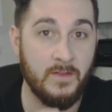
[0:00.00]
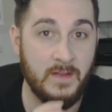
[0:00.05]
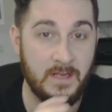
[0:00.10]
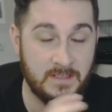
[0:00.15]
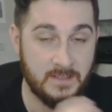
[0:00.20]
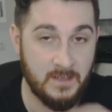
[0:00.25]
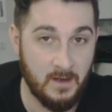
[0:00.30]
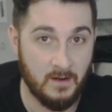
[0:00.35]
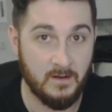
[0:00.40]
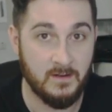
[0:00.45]

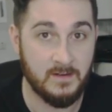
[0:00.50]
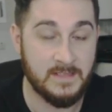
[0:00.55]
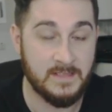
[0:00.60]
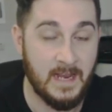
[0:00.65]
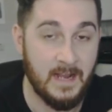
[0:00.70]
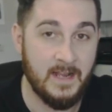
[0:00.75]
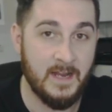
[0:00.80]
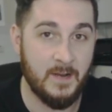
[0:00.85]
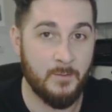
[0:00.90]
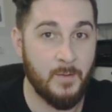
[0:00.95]
this young
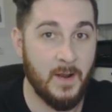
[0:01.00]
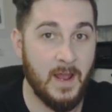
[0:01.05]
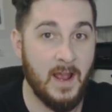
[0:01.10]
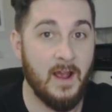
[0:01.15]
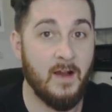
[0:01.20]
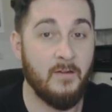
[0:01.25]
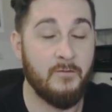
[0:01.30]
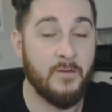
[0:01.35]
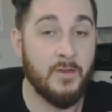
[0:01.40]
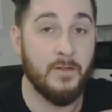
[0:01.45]
talented
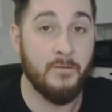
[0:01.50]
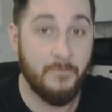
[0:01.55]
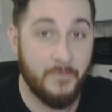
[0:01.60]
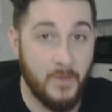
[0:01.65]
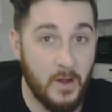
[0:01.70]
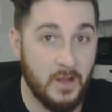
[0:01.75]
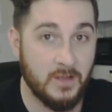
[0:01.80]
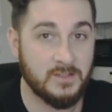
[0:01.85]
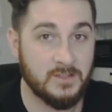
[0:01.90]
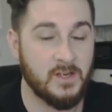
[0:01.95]
player for the
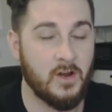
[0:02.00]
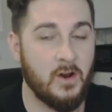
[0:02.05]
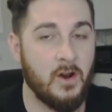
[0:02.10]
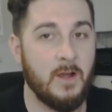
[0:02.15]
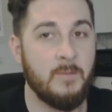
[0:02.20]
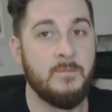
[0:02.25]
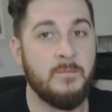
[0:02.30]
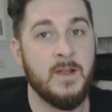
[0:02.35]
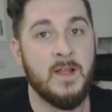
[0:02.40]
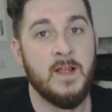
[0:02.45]
first time